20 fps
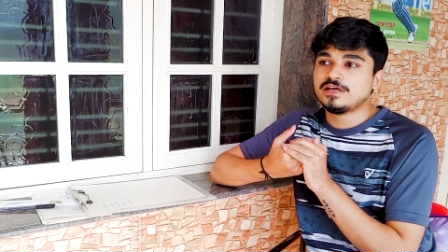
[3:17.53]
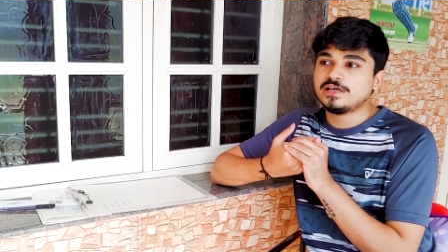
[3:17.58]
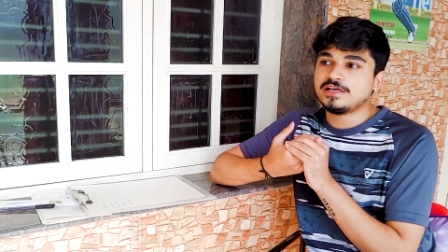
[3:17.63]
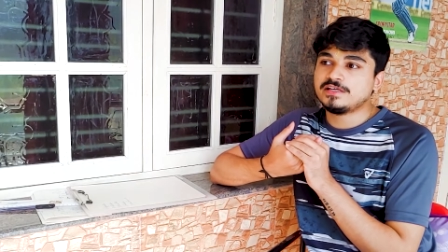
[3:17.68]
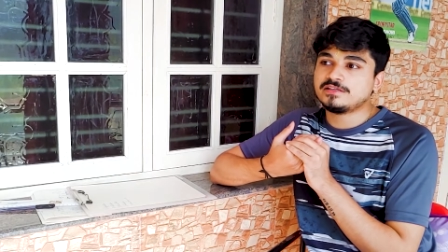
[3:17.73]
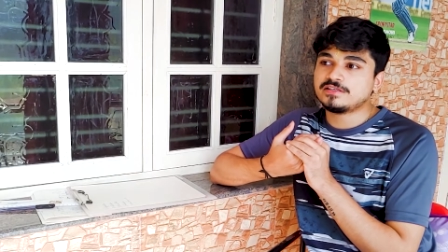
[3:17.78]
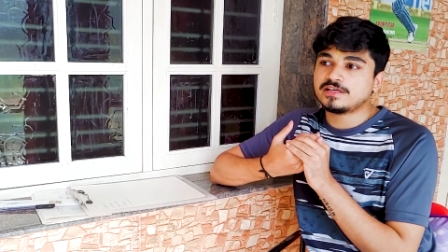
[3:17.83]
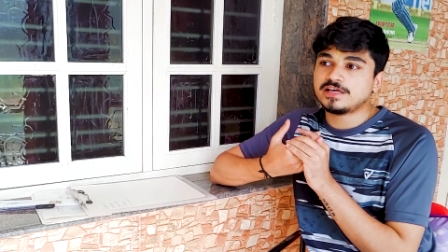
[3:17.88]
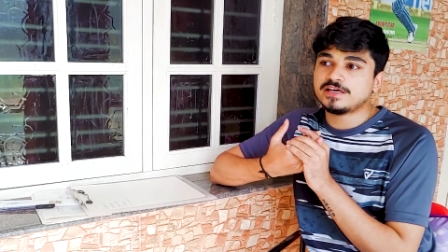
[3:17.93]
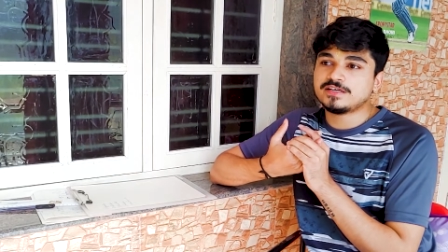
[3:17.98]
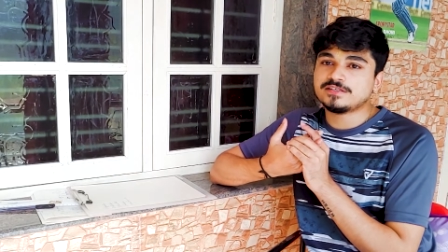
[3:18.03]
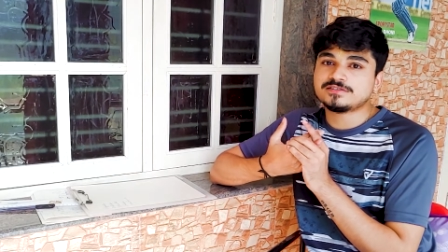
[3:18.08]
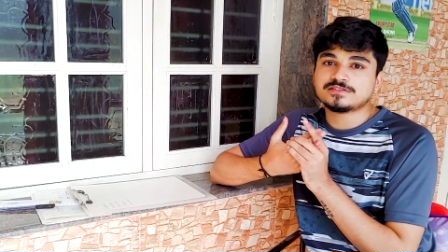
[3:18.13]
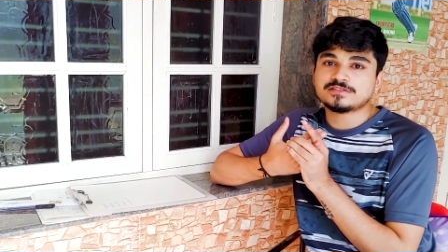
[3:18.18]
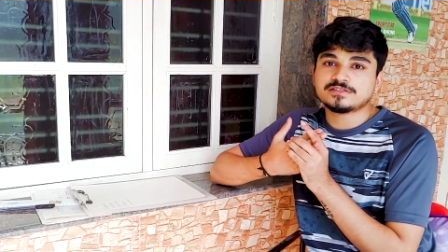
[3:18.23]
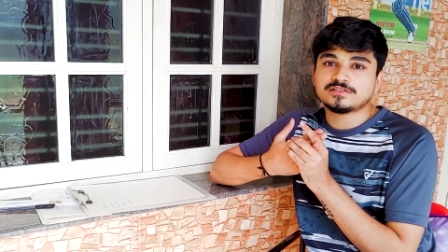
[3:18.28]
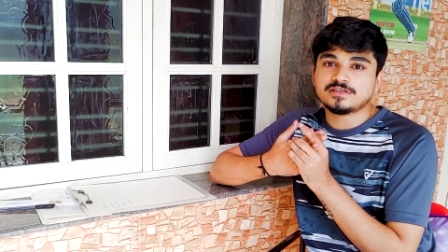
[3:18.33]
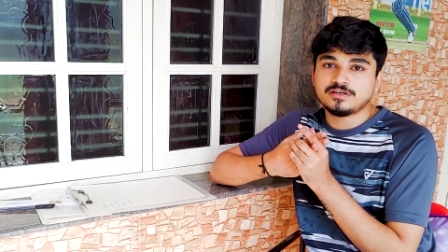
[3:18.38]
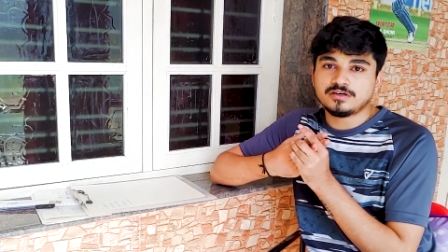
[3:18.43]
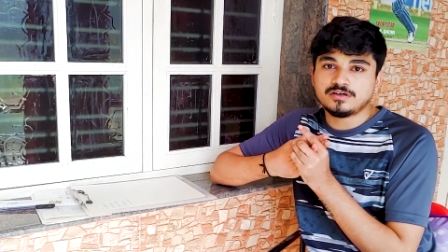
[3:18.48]
in
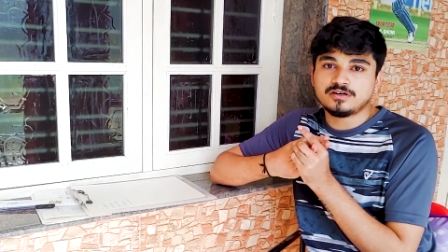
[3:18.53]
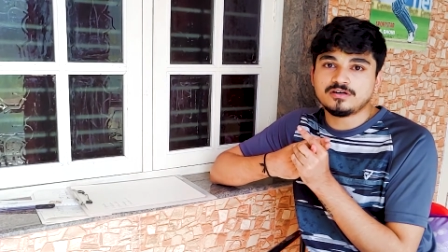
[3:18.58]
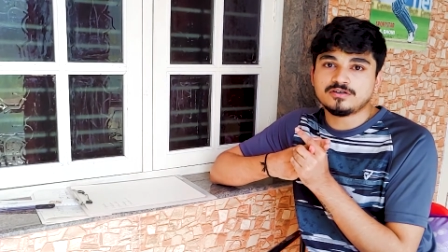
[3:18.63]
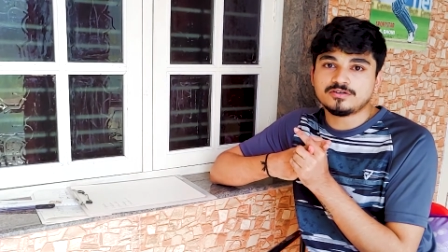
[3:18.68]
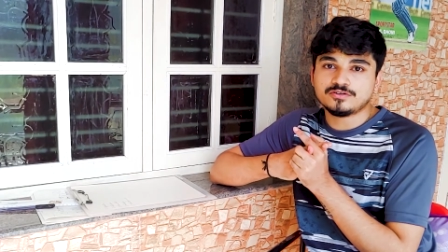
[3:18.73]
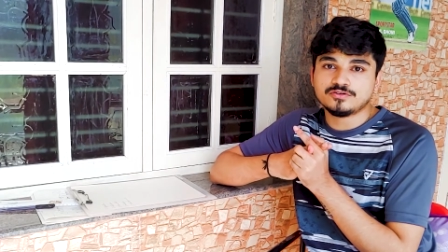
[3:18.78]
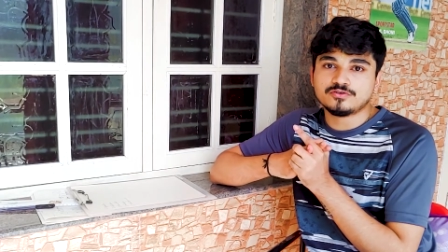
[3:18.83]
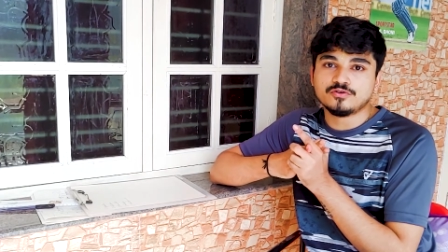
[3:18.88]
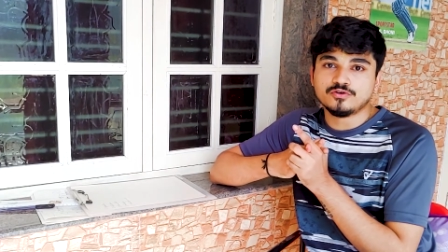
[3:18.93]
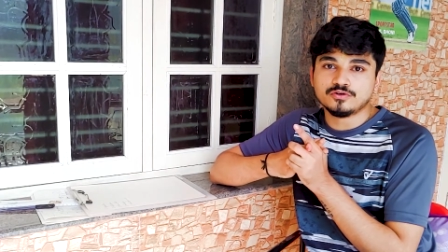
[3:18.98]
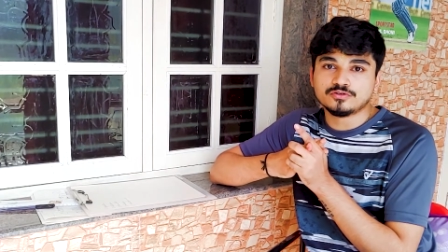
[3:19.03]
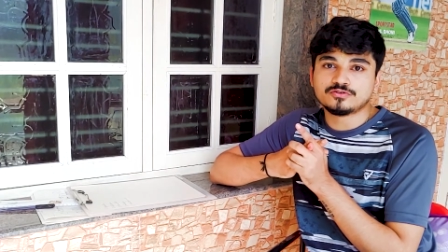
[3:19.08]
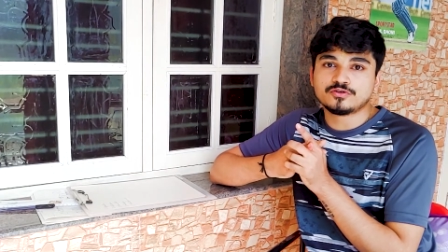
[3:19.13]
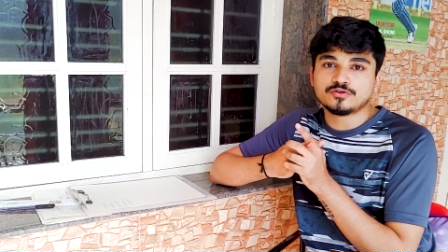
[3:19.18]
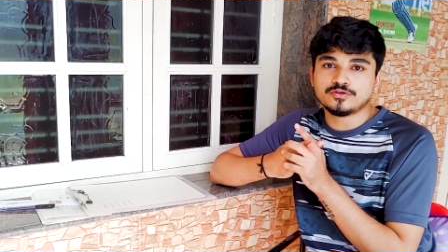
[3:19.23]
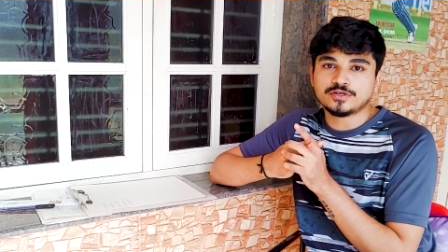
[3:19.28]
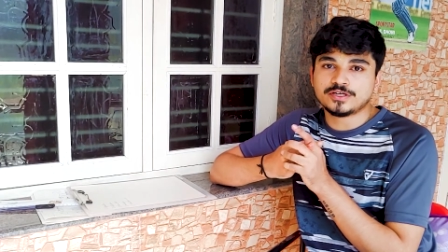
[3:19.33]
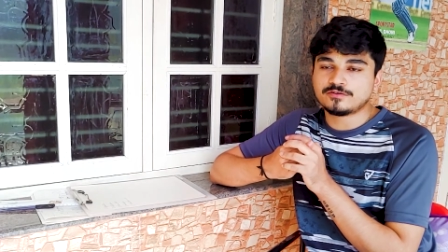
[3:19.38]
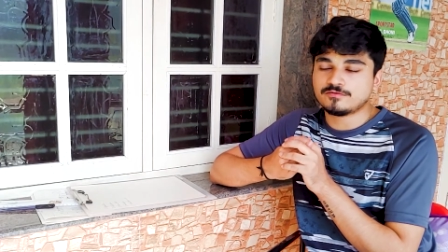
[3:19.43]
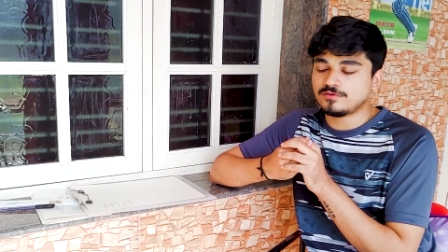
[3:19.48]
case uh, you go
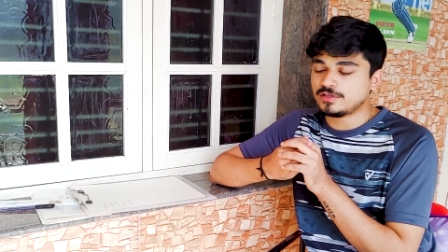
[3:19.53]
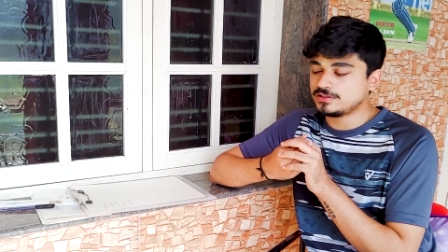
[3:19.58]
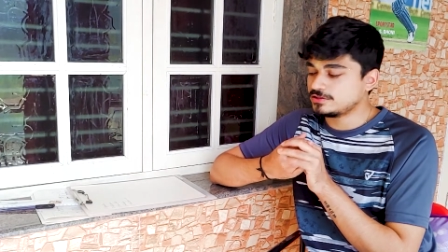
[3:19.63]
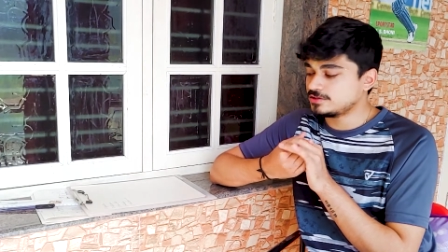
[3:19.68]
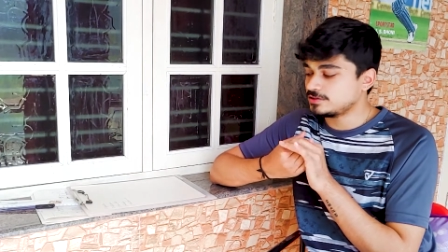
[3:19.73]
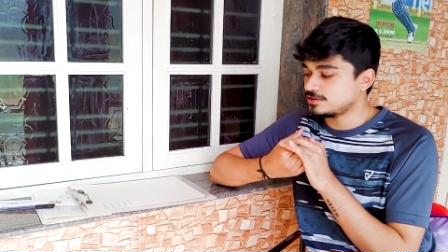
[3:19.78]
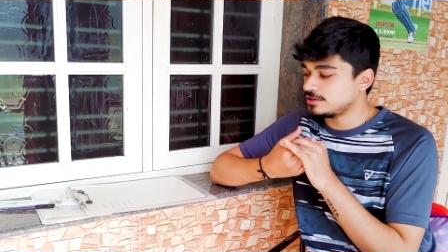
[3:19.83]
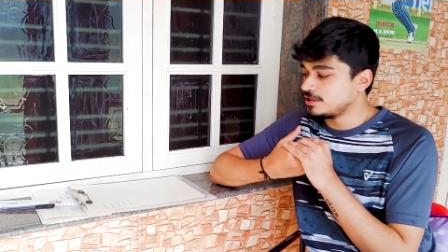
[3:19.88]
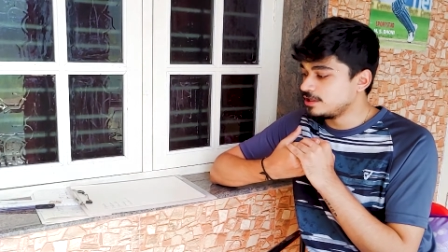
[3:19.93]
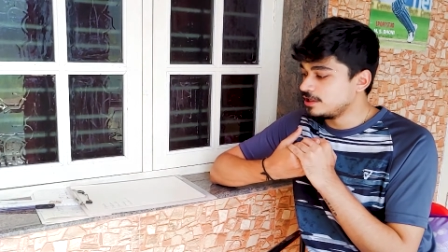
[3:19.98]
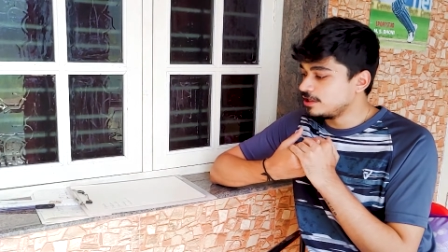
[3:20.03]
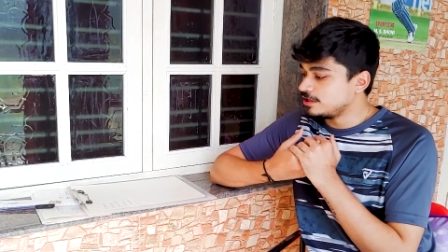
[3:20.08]
through it once.